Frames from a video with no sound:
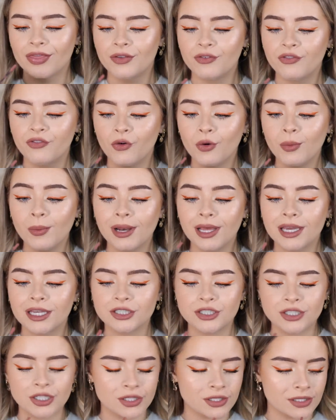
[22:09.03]
The formula
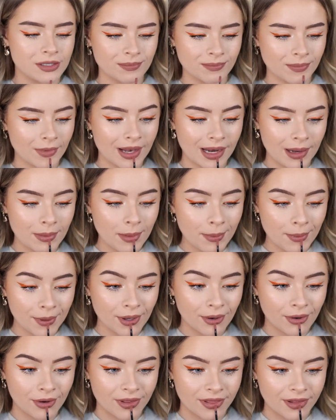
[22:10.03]
is just, let me put
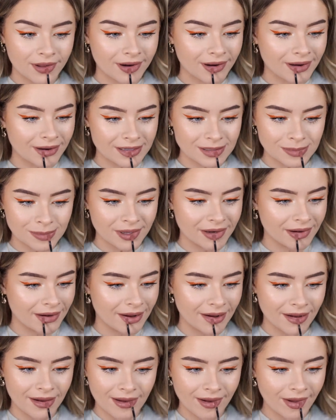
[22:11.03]
it on and then I'll explain
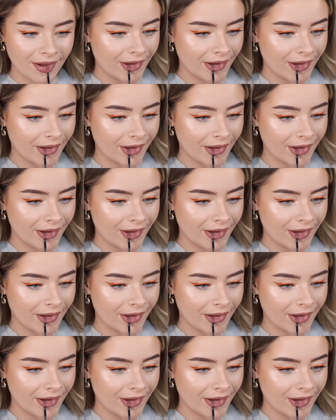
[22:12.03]
it